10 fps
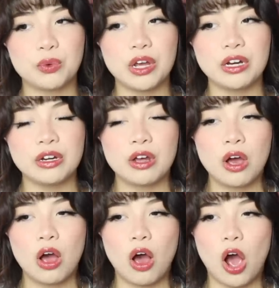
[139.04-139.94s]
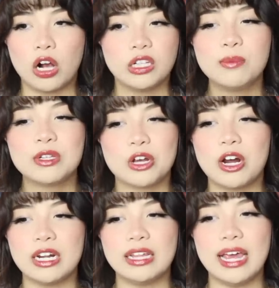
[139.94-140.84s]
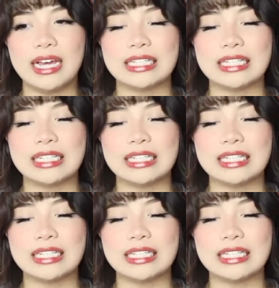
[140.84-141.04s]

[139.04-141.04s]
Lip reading: one, Harlem was already, like,